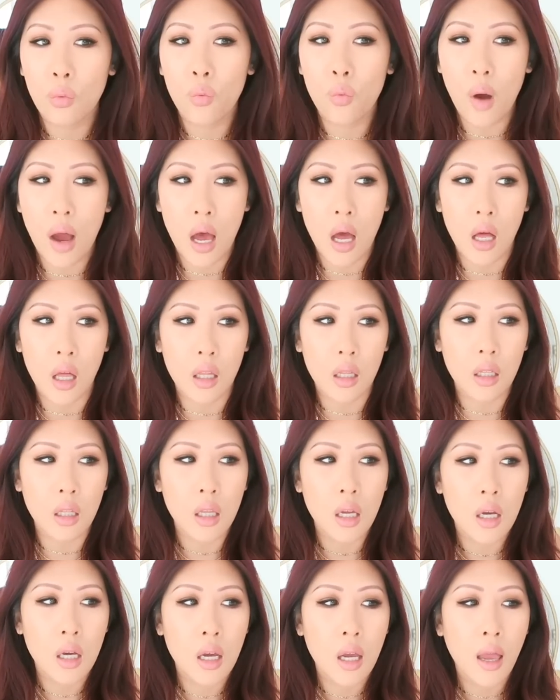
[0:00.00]
well
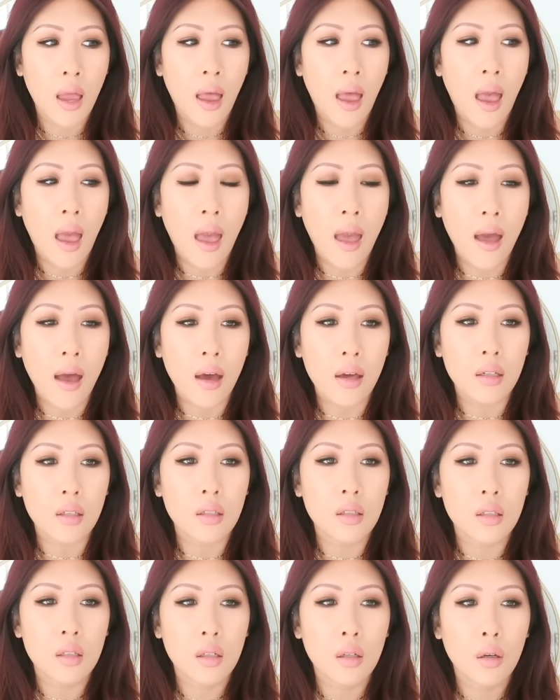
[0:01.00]

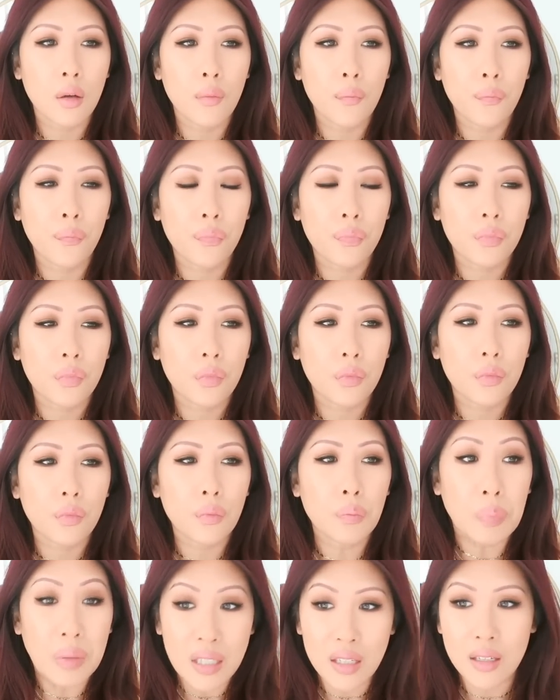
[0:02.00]
and
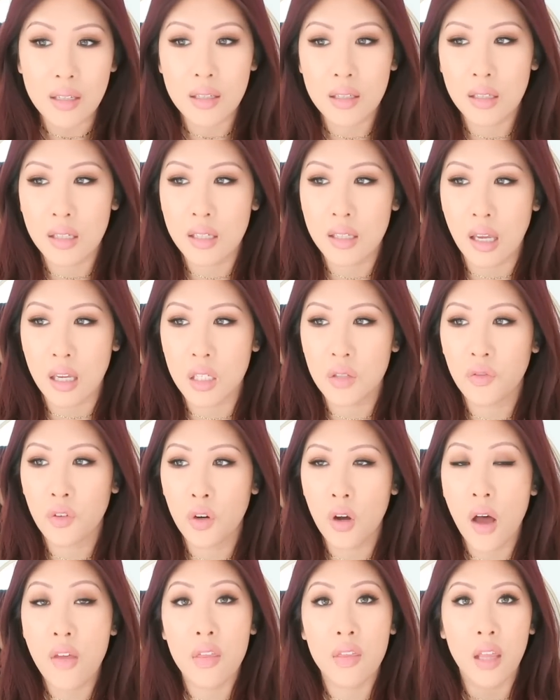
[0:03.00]
being
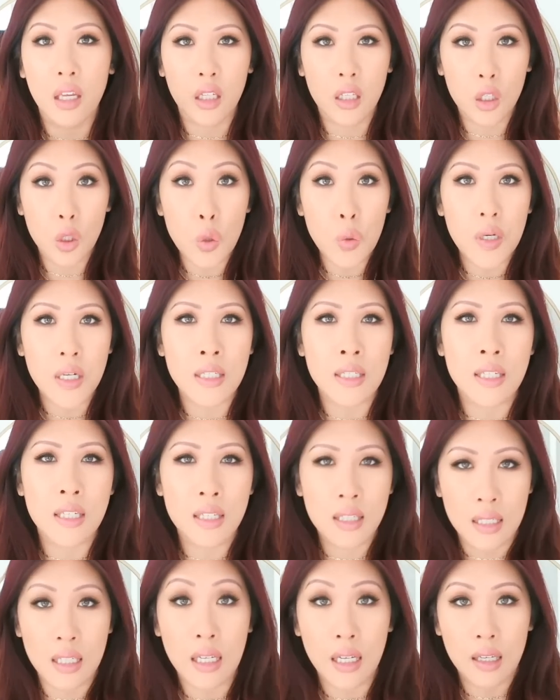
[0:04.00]
successful, and like you can
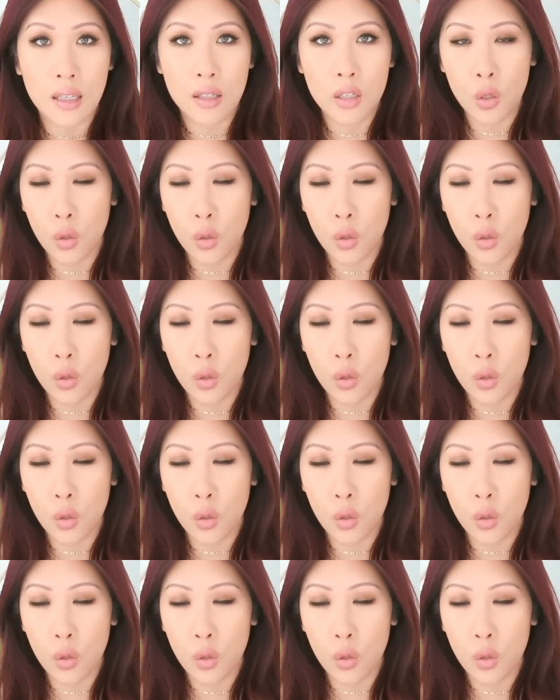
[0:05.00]
see it.